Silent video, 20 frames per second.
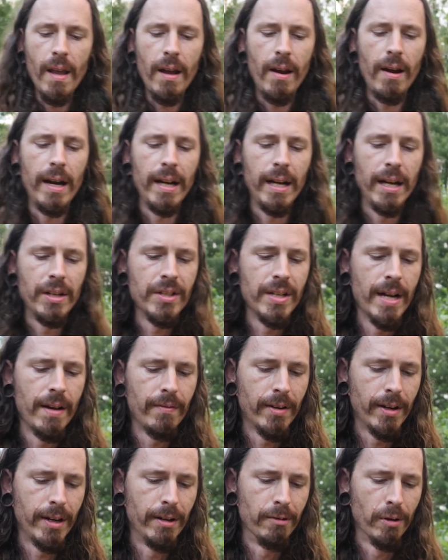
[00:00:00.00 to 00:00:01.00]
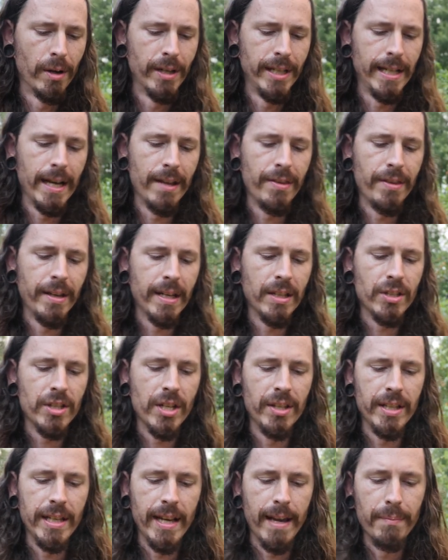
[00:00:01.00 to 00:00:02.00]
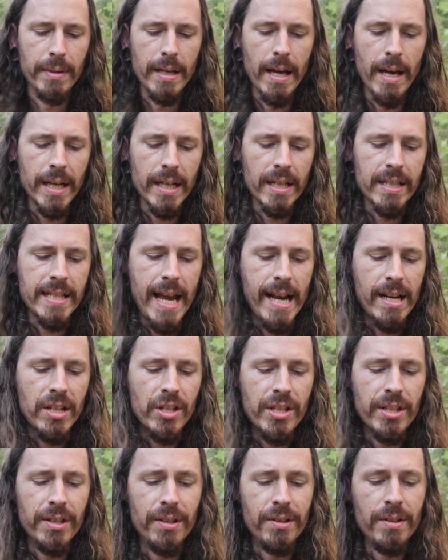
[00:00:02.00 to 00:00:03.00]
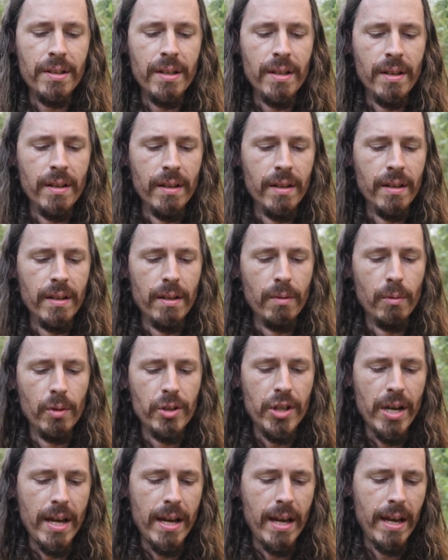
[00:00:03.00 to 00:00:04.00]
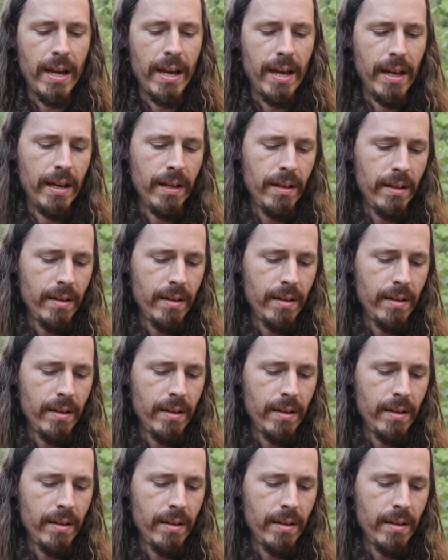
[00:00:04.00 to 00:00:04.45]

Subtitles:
All right, it's not very runny. I think it's in the amniotic sac still, which I